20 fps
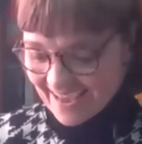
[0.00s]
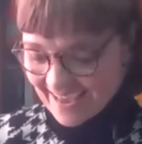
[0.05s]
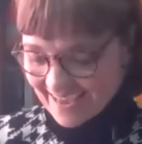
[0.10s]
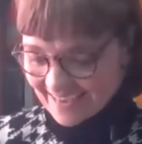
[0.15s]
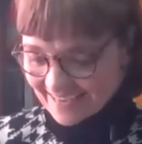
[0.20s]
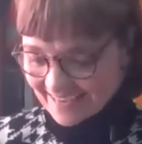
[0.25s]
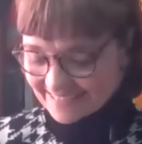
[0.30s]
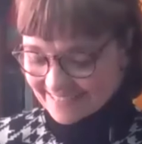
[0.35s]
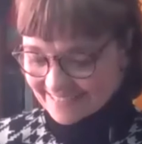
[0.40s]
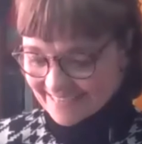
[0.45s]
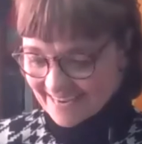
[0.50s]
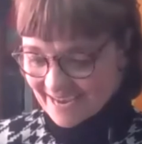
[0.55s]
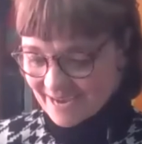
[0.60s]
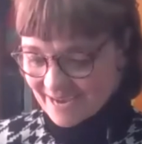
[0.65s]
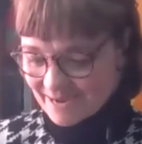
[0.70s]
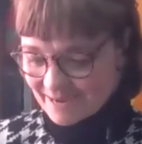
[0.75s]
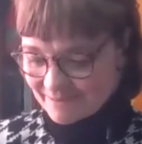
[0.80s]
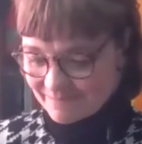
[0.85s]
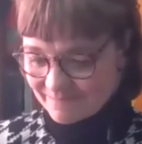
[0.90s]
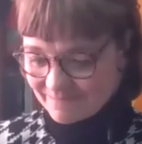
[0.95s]
And
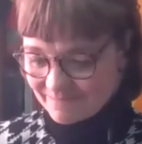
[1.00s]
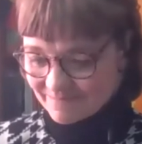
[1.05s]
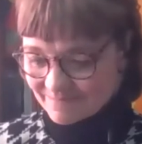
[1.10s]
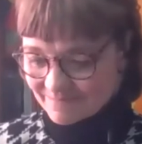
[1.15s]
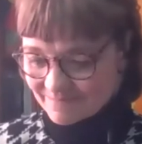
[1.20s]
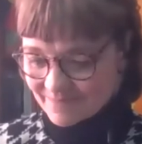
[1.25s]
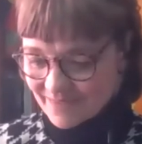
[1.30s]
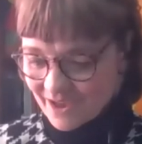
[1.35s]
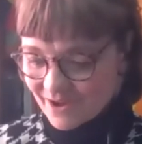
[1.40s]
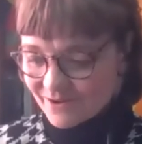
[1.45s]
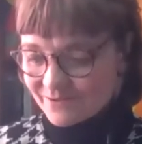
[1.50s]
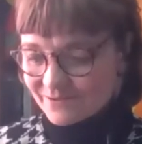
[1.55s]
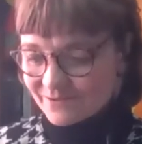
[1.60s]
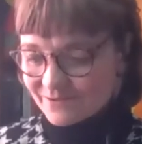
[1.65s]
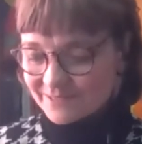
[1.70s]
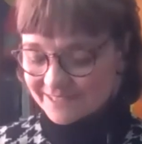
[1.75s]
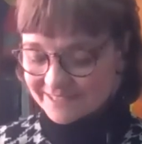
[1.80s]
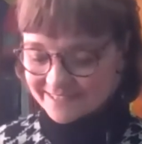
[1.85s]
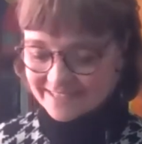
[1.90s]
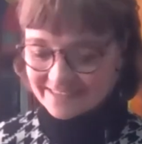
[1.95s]
um, I'll
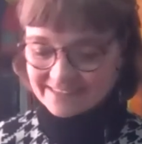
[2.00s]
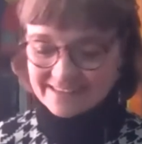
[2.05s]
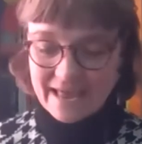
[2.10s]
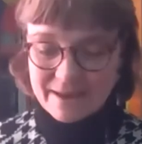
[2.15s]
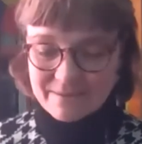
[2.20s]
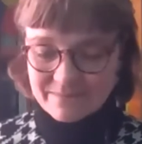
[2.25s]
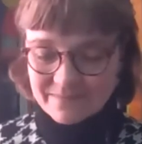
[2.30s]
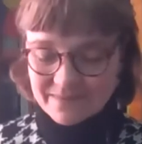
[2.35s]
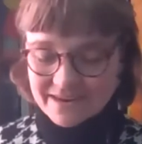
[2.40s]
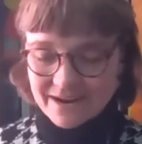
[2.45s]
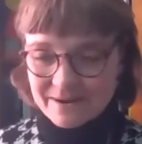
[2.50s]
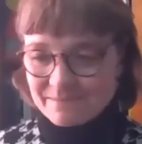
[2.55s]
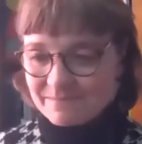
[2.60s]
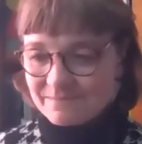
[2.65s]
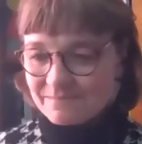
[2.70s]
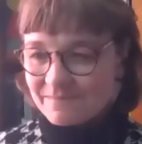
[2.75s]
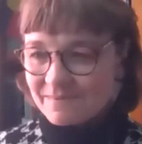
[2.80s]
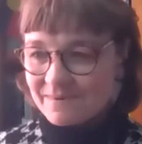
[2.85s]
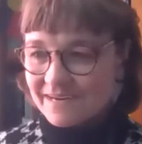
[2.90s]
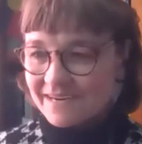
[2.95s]
just claim that
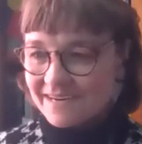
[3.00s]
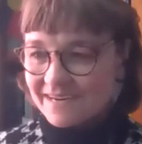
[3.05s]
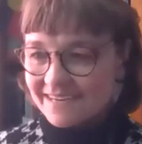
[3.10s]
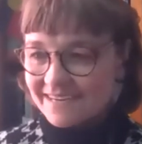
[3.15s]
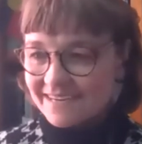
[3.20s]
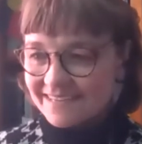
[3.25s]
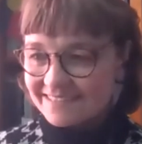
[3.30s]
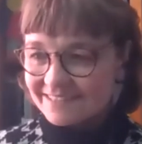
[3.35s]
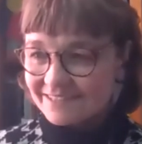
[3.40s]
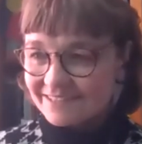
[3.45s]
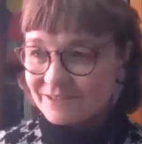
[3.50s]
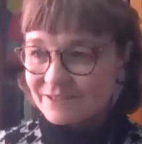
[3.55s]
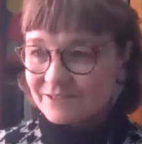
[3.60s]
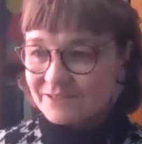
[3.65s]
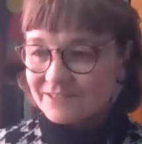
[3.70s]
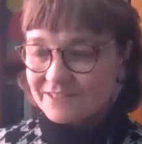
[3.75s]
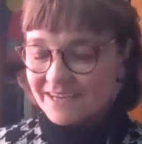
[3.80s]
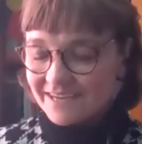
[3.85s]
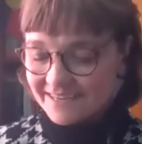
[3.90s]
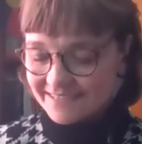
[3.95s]
I'm a
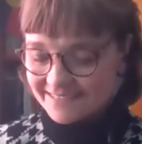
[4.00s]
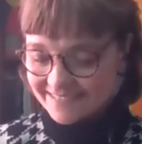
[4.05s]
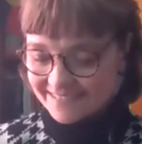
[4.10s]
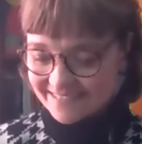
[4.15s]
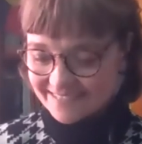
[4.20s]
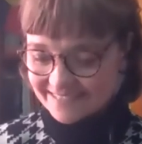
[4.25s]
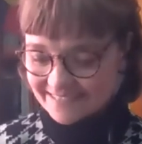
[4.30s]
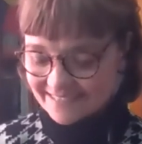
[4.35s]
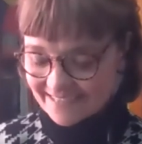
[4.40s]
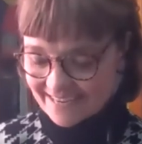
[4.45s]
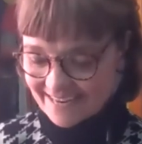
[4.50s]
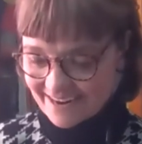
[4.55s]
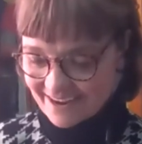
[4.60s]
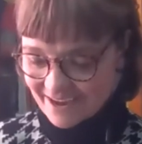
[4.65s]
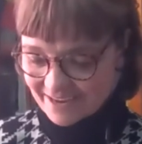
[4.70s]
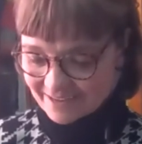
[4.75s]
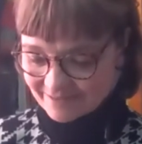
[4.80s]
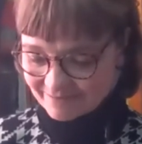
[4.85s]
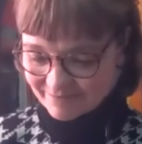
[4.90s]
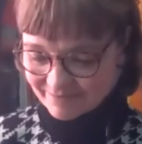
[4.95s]
social scientist and
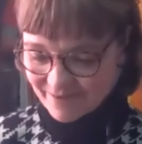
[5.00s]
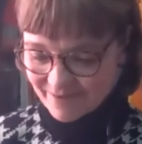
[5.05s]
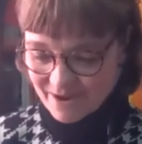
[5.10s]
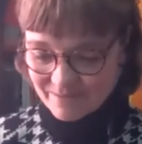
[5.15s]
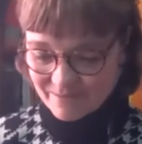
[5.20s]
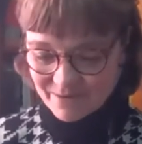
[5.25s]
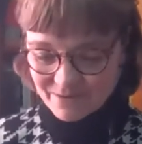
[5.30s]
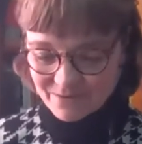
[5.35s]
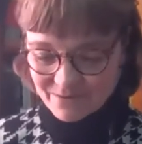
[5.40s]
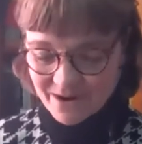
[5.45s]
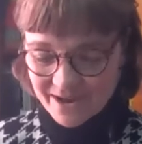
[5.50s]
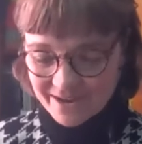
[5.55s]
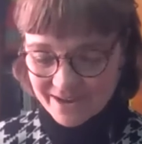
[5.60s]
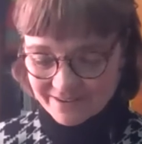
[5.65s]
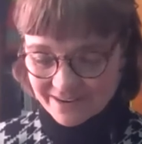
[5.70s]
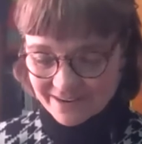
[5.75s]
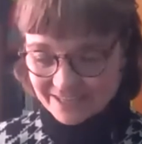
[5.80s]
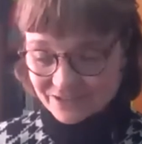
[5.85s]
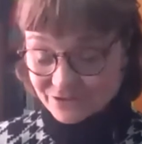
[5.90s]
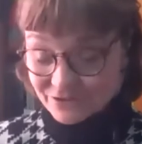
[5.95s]
I, I'm a
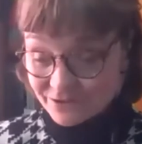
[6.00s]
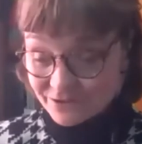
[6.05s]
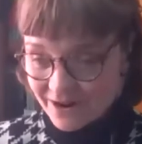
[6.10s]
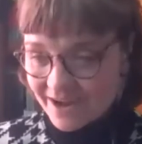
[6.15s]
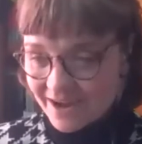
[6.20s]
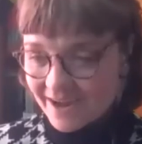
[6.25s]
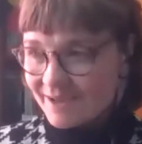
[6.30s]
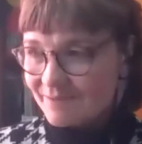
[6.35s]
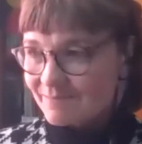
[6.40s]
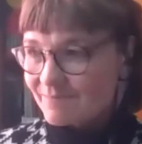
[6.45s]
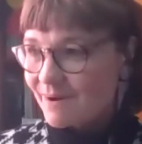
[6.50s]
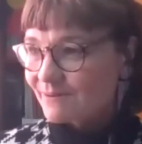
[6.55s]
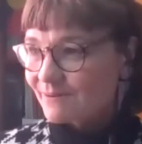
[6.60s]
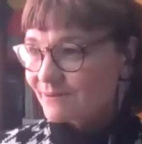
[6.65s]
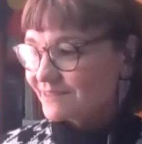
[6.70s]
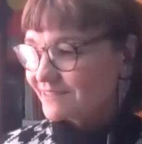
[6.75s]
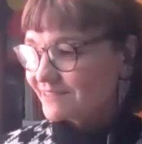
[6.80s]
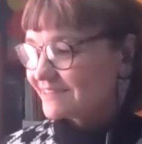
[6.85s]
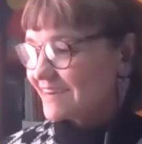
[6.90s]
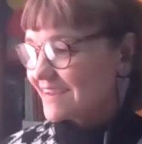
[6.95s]
writer. I try
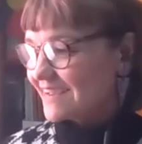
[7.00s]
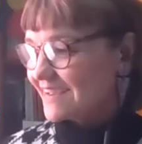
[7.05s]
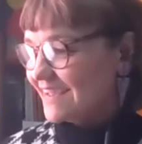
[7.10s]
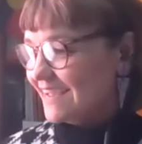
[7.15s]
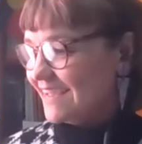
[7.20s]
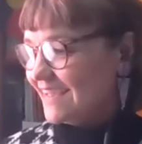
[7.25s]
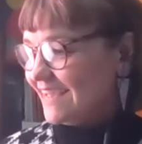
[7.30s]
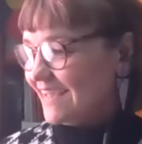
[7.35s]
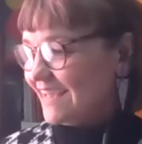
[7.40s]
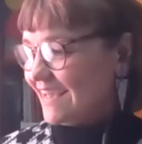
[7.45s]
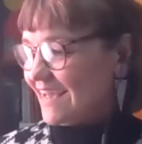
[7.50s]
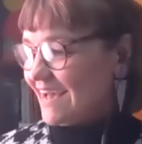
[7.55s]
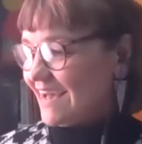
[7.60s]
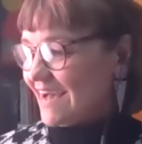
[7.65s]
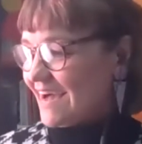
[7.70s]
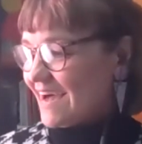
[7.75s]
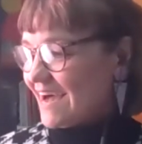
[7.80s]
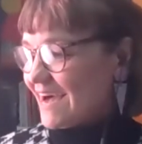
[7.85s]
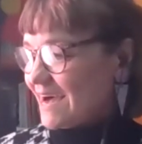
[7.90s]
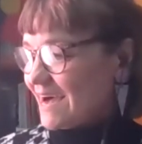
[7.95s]
poetry.
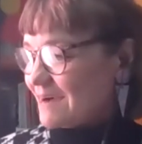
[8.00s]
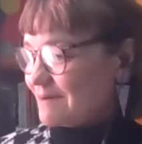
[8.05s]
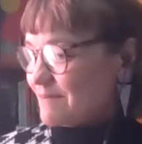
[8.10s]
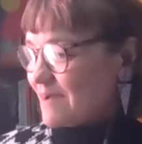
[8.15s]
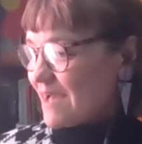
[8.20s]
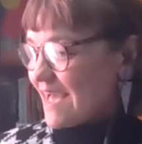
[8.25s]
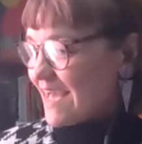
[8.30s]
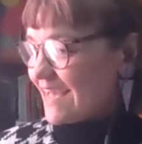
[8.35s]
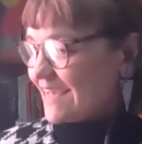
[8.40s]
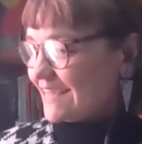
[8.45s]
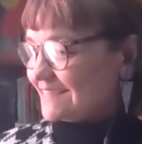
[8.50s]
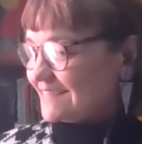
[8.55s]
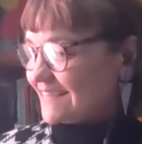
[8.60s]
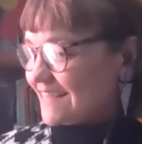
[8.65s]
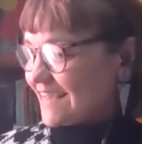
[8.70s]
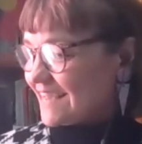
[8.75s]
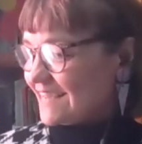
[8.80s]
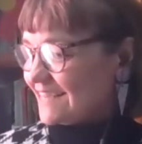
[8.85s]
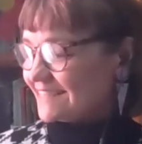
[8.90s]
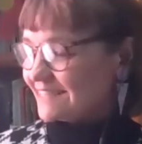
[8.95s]
Um, and
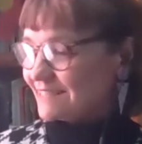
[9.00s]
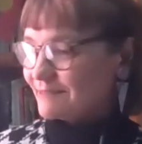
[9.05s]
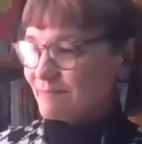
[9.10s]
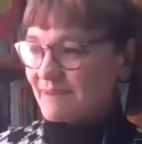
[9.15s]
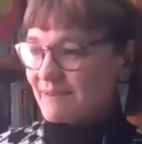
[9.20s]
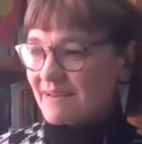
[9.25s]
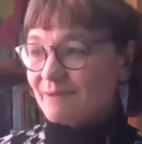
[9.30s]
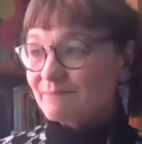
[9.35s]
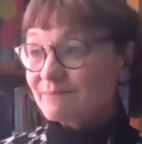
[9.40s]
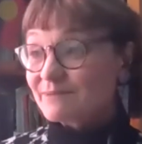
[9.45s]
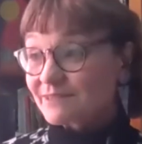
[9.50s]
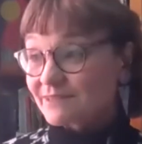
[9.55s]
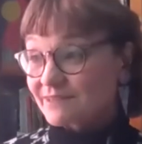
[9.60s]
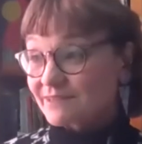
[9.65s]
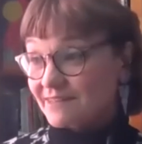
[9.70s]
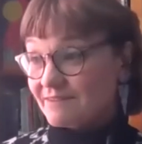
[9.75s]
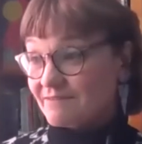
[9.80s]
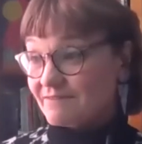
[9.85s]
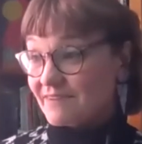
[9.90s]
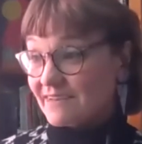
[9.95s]
it's been
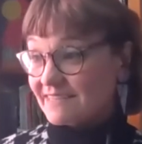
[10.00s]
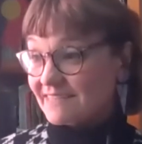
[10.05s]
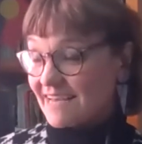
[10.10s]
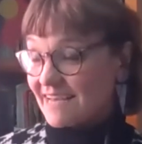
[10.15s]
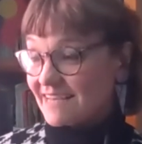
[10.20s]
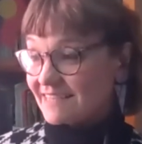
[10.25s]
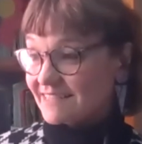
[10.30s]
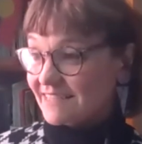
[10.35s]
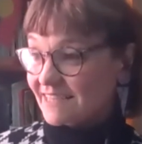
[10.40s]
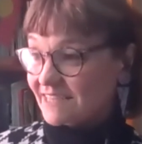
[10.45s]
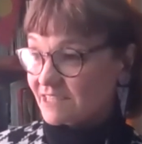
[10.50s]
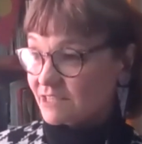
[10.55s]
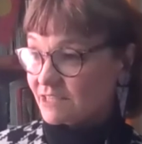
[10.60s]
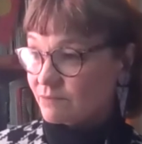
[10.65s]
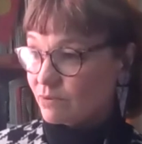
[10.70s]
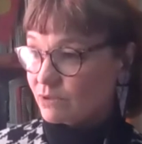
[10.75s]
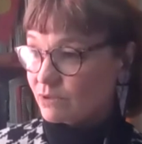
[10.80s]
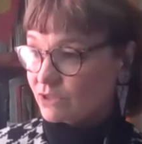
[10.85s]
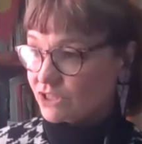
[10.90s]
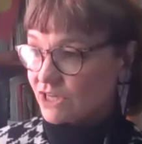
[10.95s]
absolutely fantastic
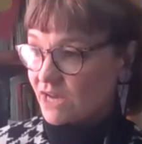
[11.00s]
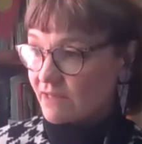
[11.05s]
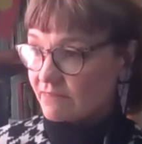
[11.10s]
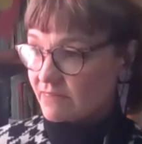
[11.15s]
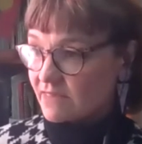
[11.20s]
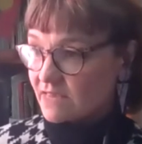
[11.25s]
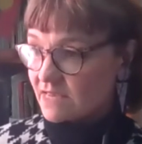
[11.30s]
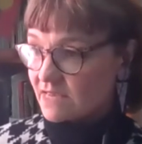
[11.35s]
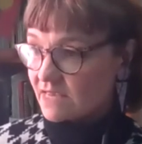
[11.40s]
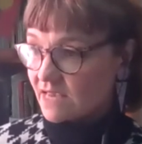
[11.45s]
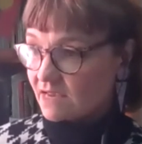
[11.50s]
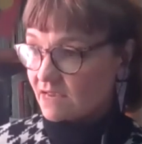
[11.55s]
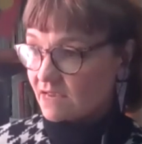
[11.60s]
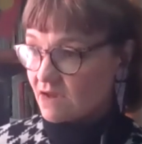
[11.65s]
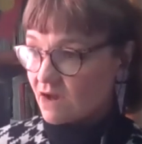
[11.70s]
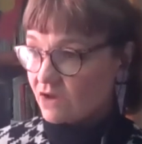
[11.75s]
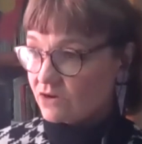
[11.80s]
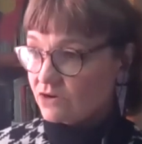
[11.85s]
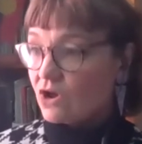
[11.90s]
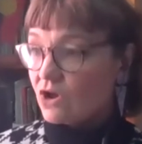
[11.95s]
to push our
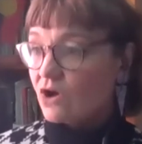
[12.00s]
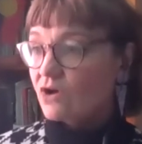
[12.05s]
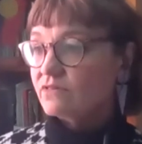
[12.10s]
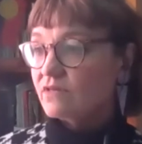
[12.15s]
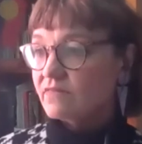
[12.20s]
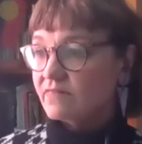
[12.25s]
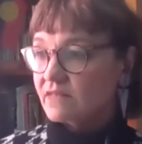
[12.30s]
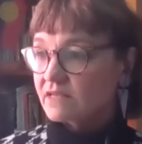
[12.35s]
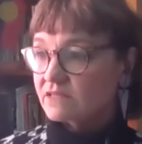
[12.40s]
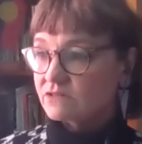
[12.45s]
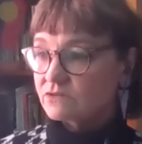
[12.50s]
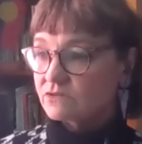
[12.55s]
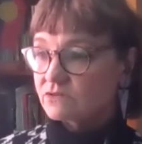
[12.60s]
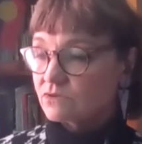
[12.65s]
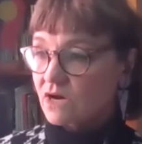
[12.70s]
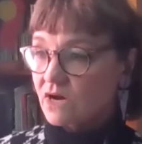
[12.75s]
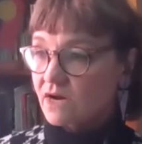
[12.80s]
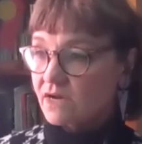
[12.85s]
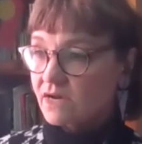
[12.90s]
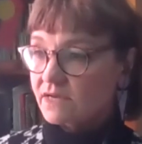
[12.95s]
thinking. I know that there's
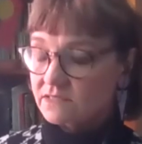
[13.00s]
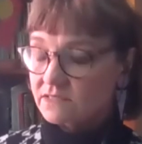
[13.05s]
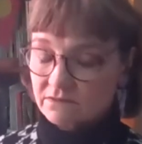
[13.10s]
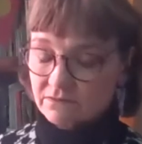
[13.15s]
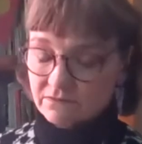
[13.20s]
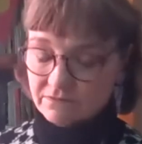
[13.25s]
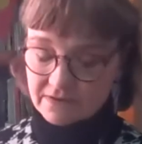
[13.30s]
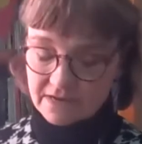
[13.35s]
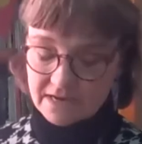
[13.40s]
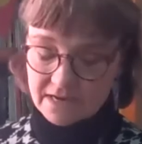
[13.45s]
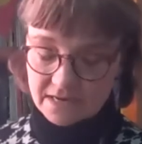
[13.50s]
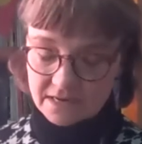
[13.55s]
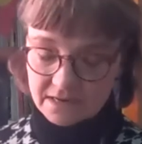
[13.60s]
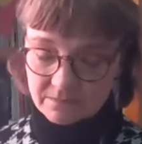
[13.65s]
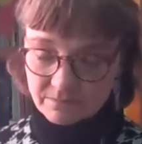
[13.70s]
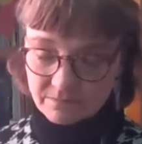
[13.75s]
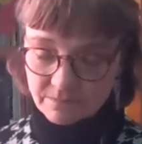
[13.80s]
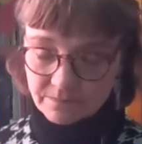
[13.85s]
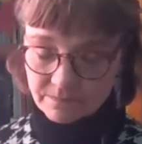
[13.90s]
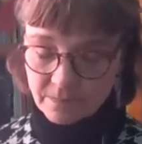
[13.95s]
all kinds of,
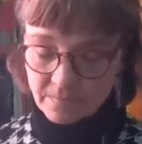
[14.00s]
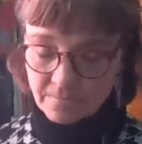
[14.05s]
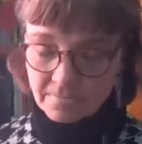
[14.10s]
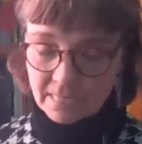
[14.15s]
um,